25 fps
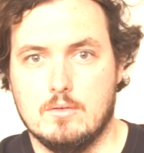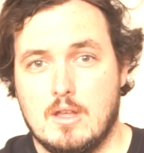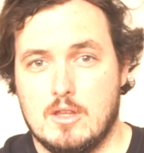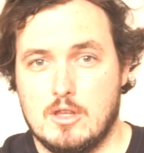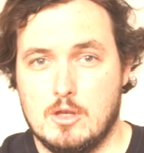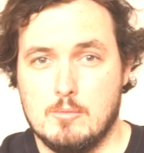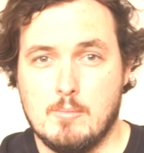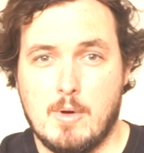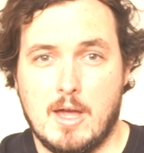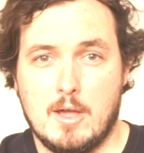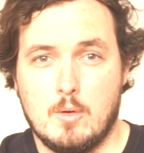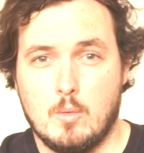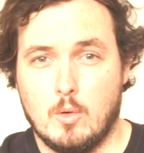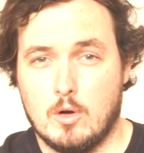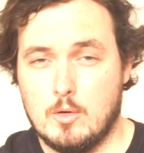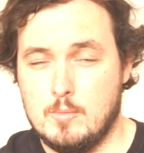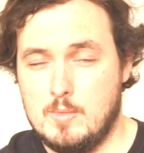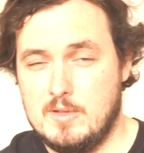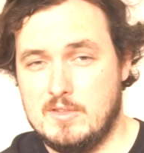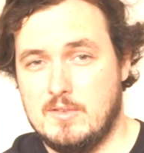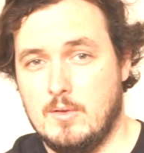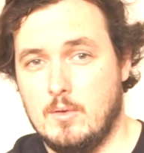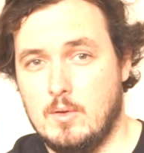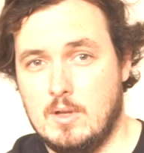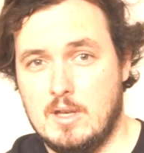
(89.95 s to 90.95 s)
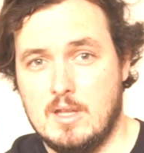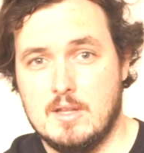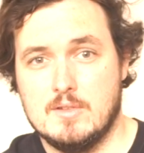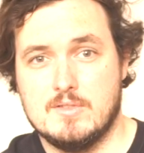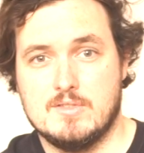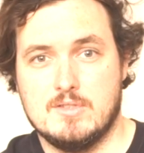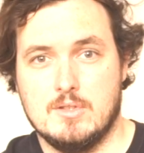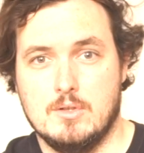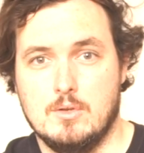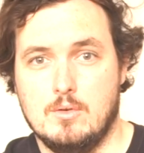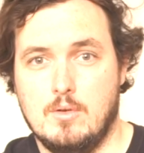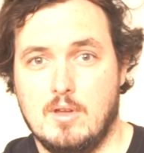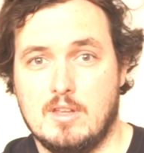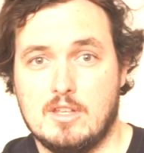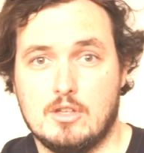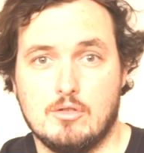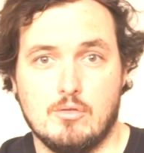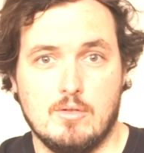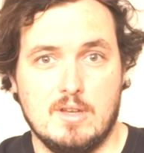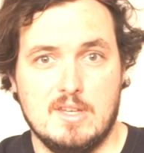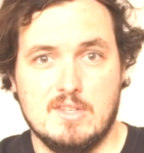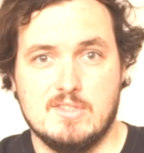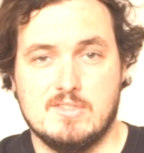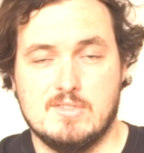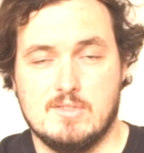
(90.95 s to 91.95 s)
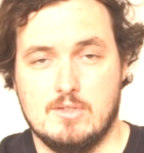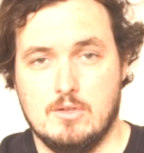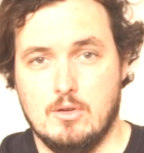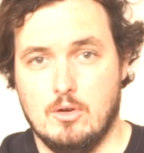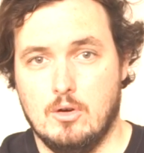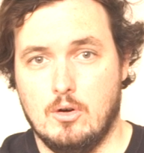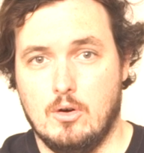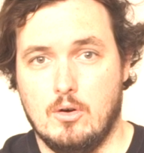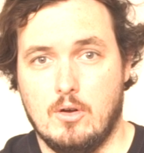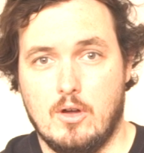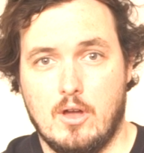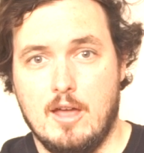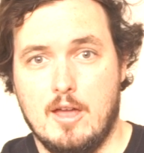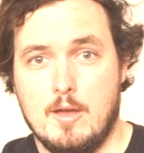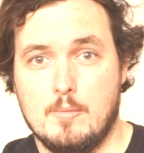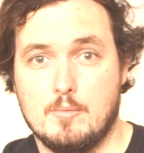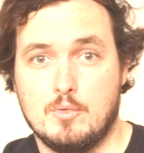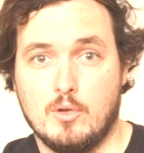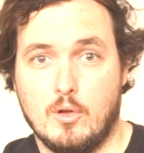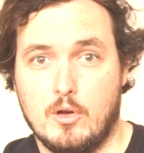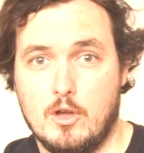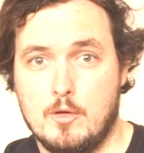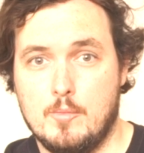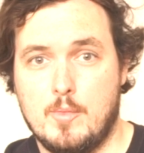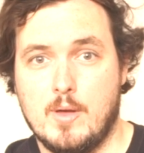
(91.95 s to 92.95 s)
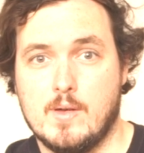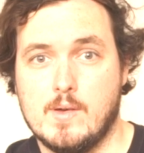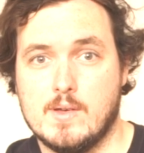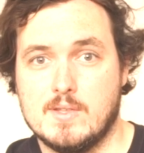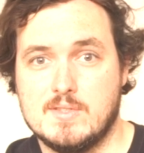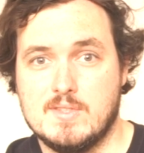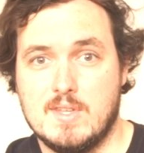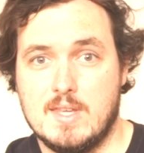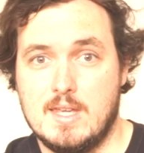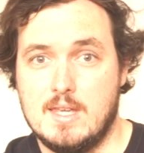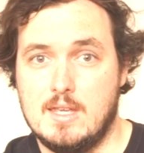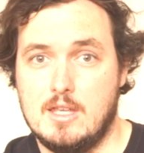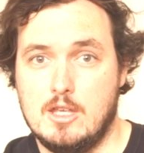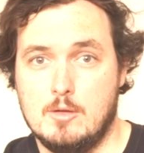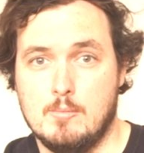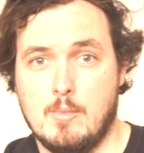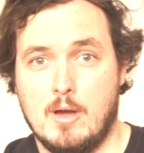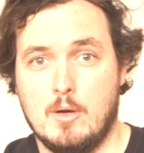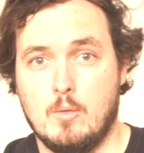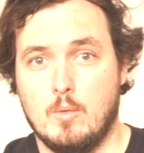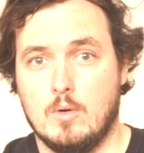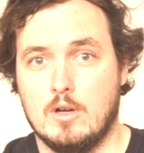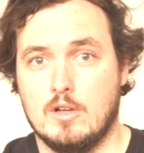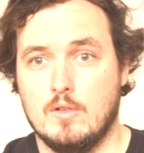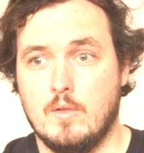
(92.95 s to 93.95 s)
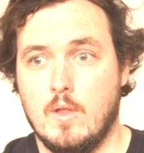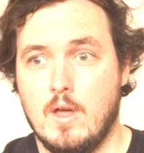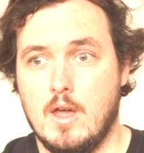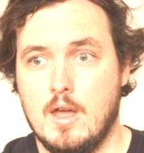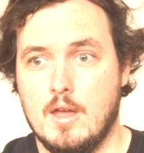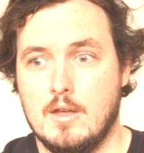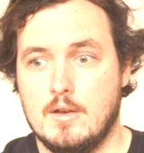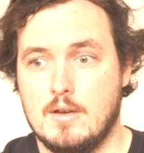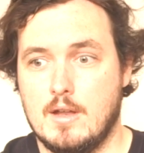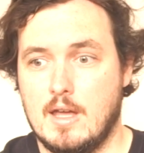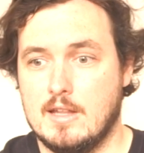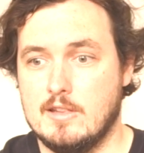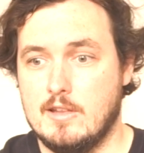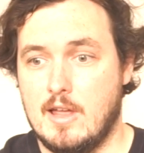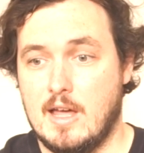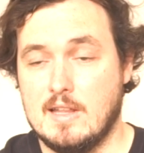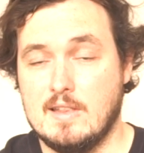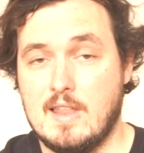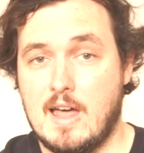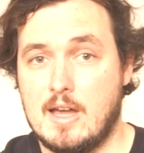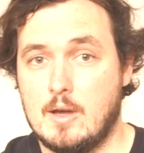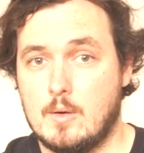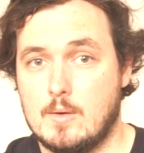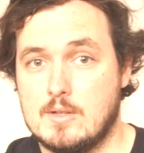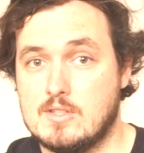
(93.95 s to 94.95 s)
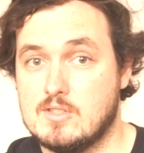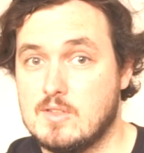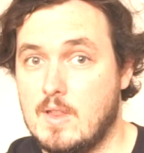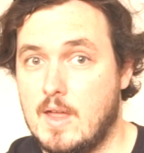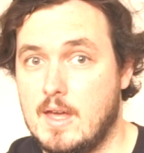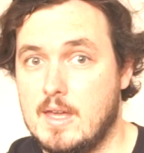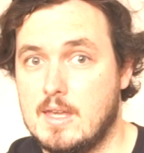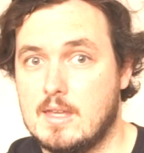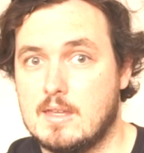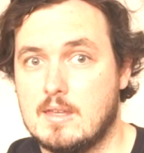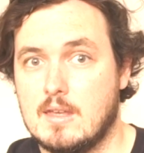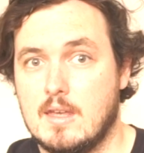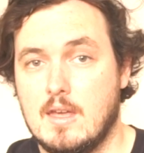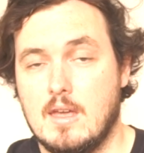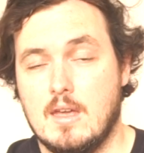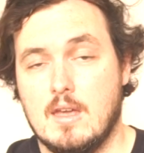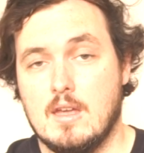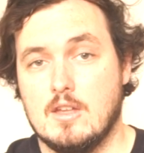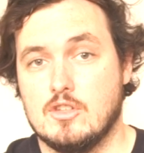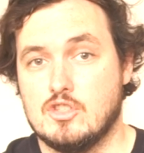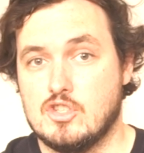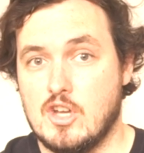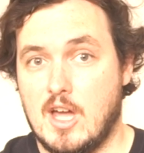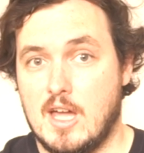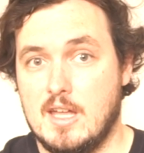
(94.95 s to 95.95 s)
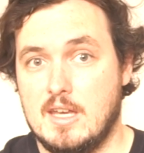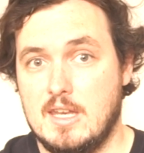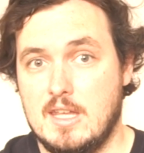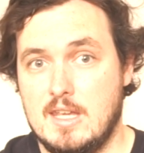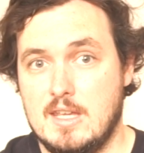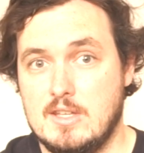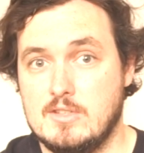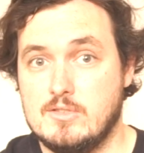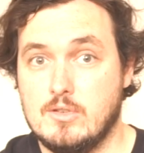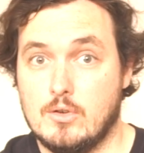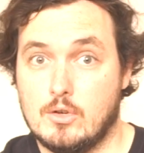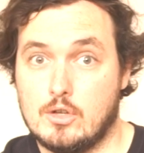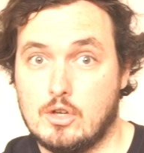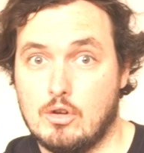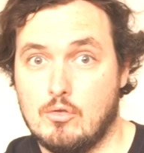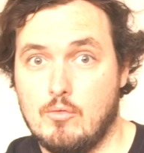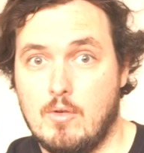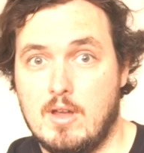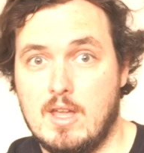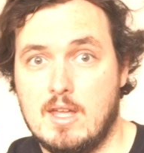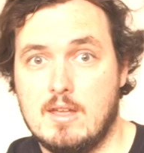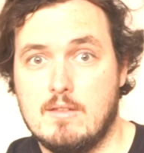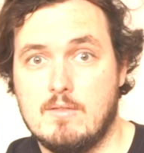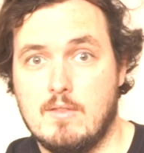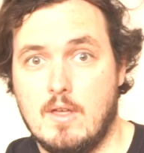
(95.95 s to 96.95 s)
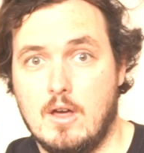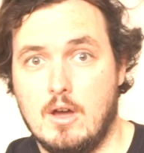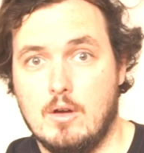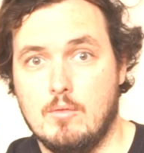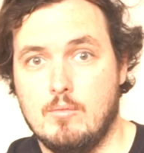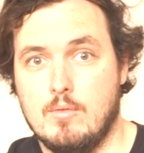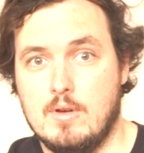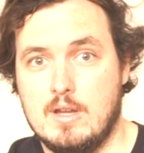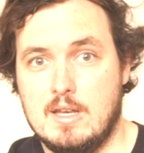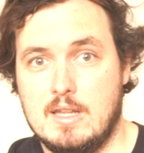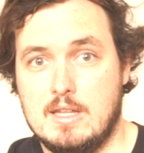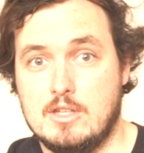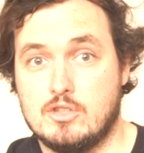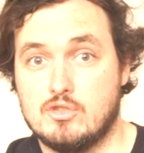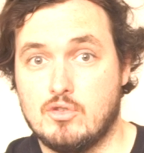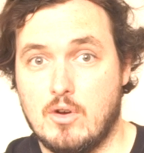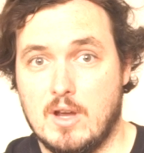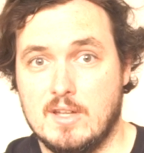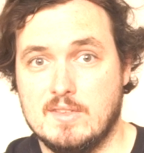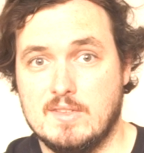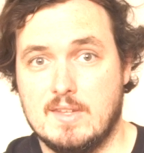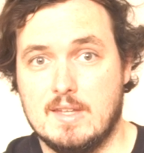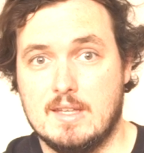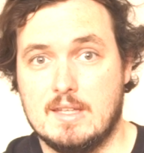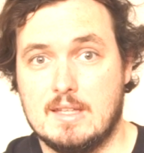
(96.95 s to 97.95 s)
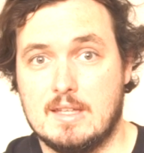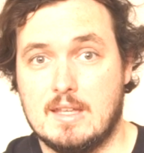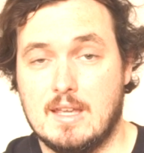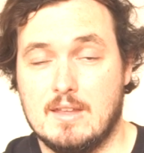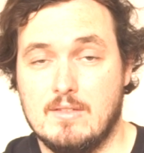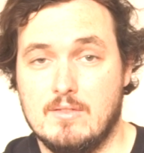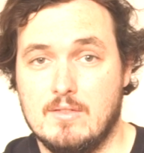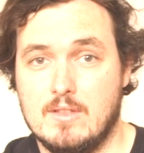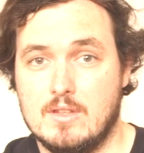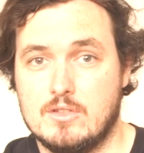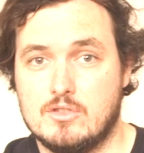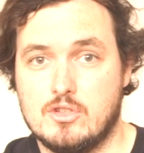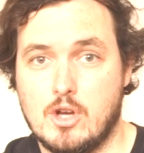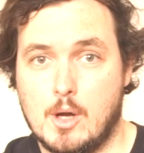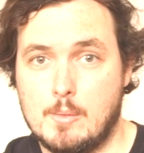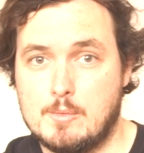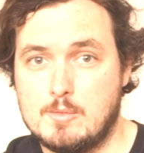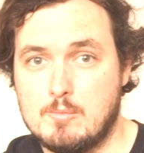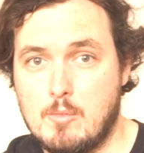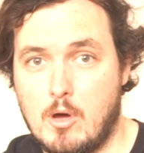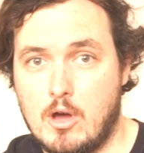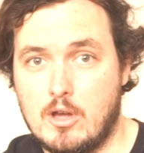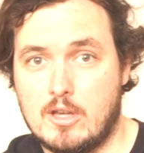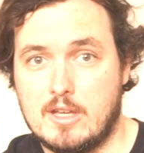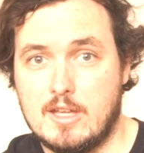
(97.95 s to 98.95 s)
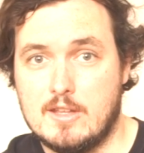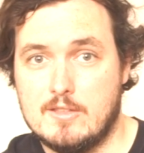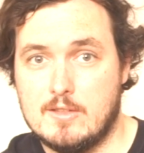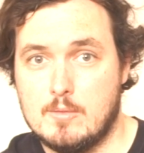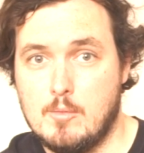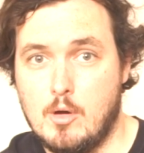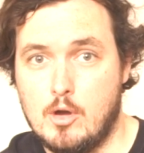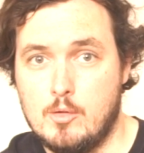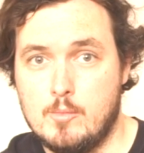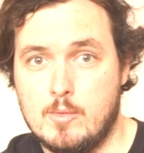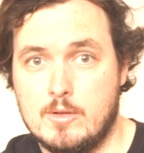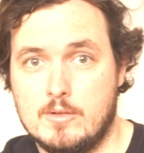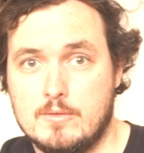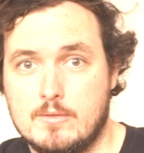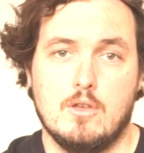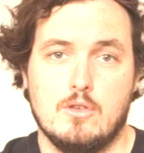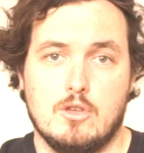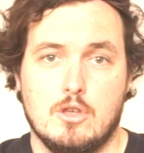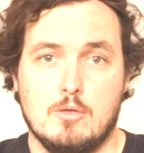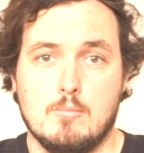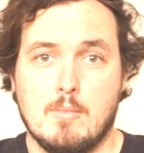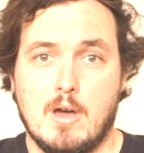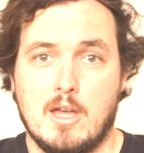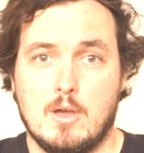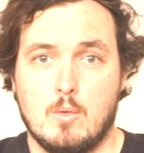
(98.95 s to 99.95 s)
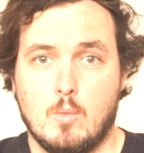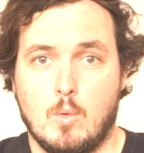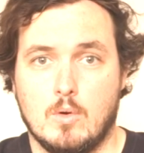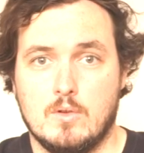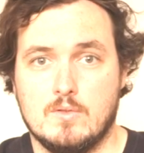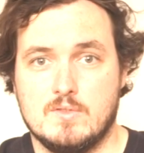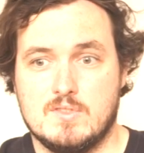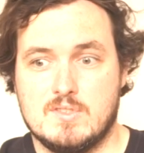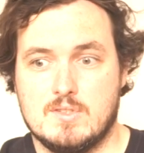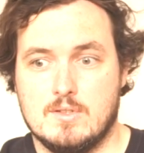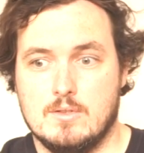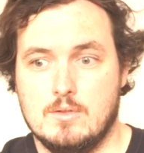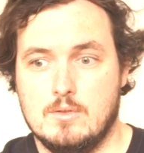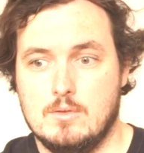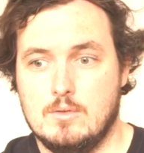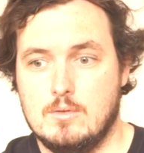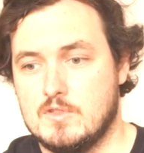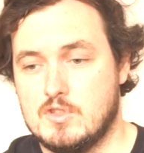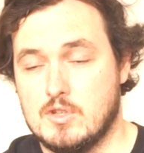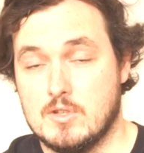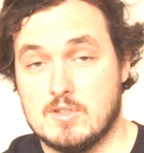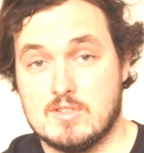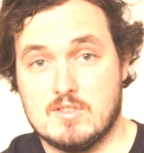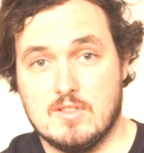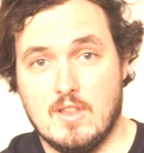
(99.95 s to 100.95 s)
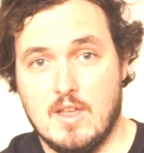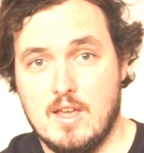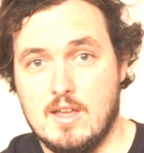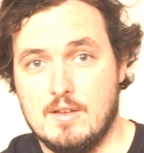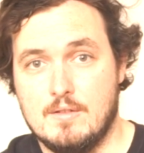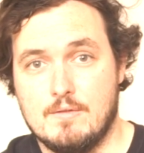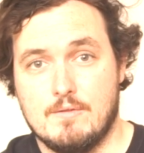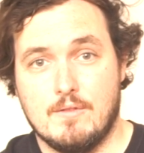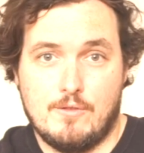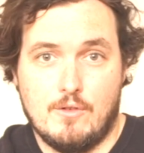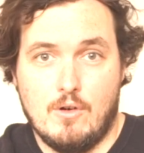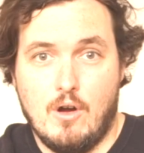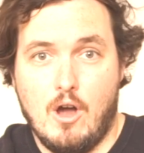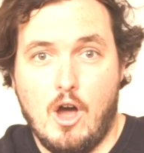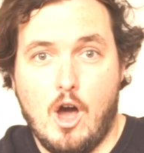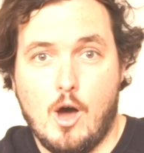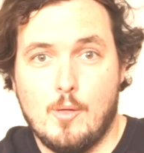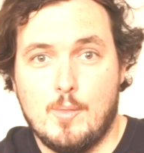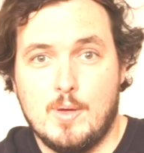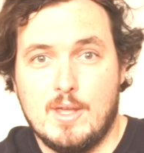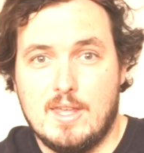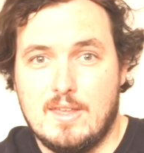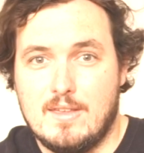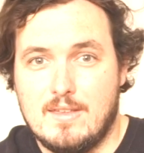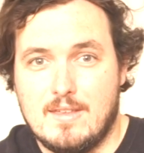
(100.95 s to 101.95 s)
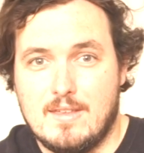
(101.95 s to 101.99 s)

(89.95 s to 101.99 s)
You might want to be doing it to increase your employability. You might want to learn a language like Chinese or Korean that are really trending in the jobs market at the moment. You might want to just learn through a hobby,